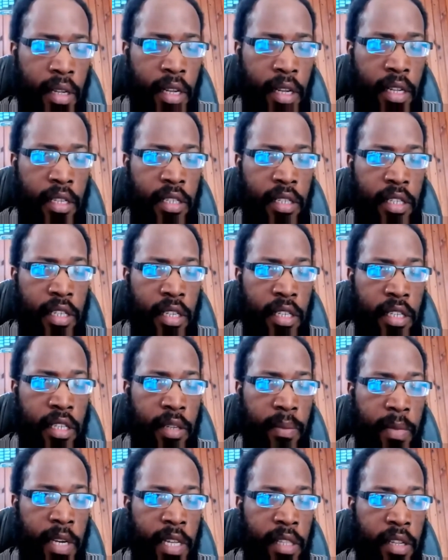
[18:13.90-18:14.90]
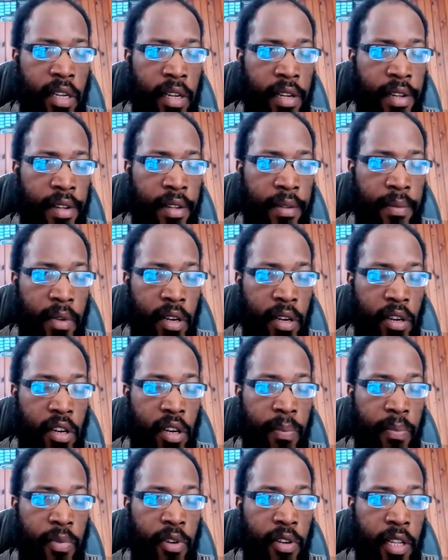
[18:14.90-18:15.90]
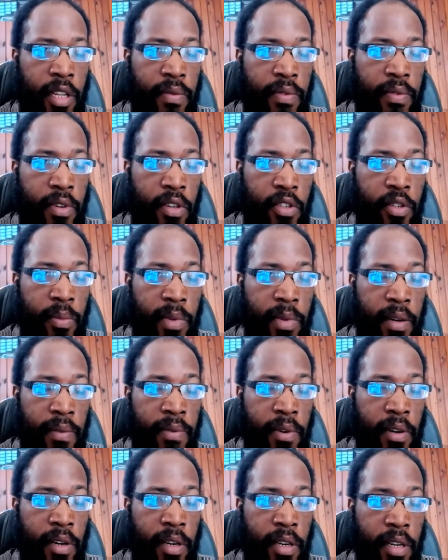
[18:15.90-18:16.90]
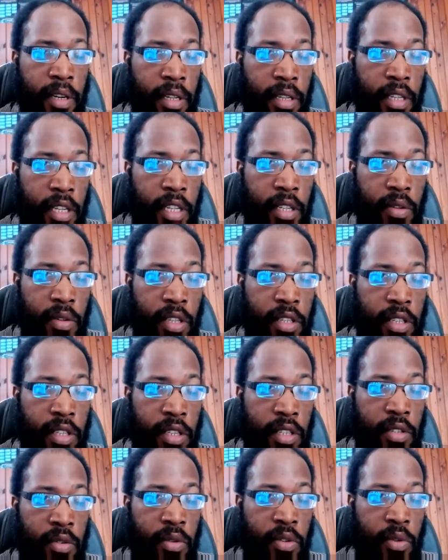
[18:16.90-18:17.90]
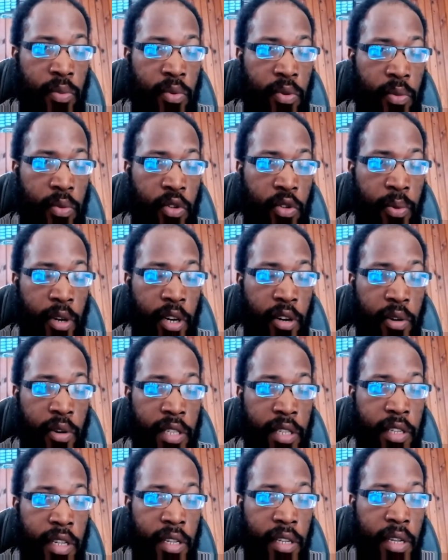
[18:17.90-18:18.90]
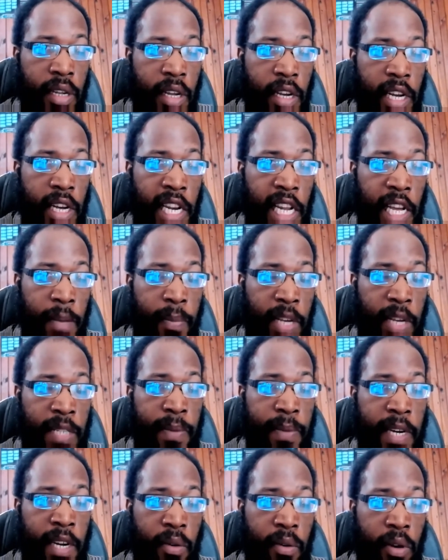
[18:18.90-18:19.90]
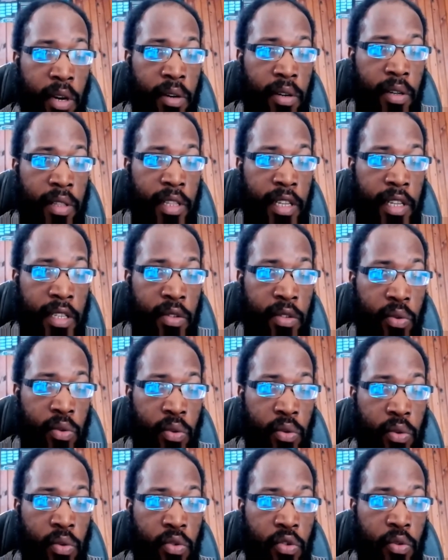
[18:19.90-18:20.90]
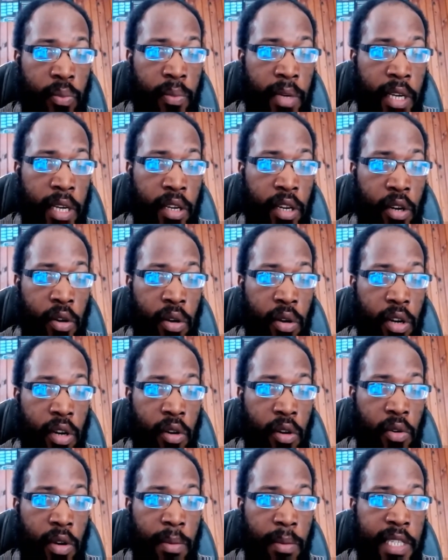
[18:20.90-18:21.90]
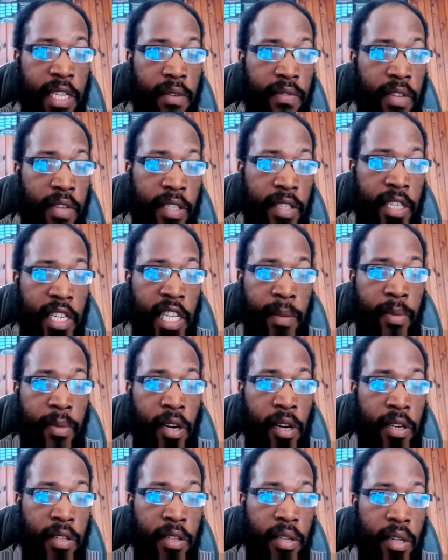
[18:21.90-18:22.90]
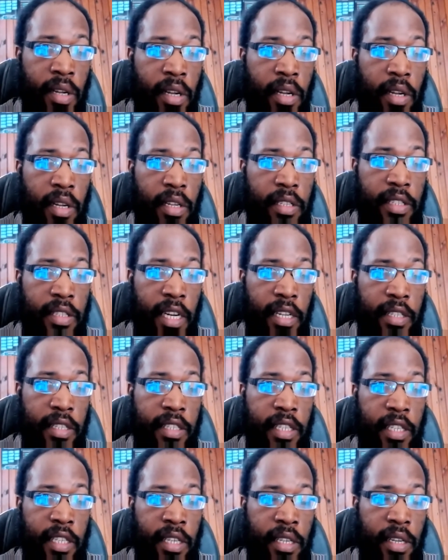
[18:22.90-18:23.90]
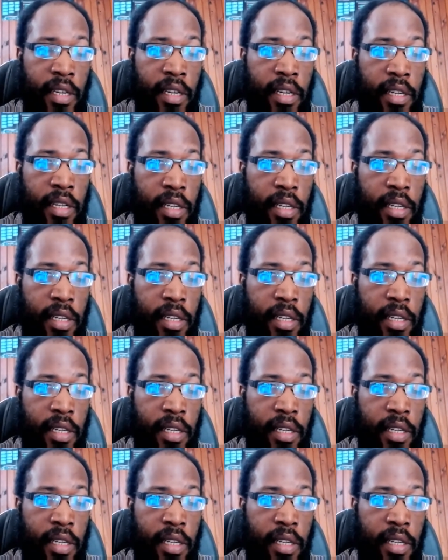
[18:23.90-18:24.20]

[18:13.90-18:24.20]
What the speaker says: and she made a component for Joomla 4, and it's super great. And I based my work on this to make a web service enabled starting